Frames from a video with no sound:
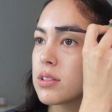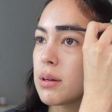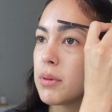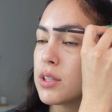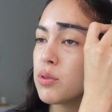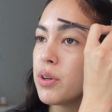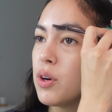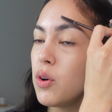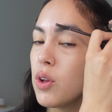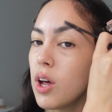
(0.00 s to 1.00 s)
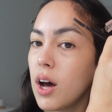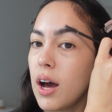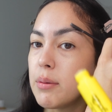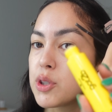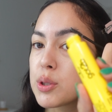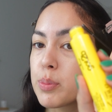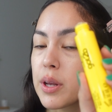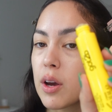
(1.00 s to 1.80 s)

I'm not doing a whole lot. I'm just putting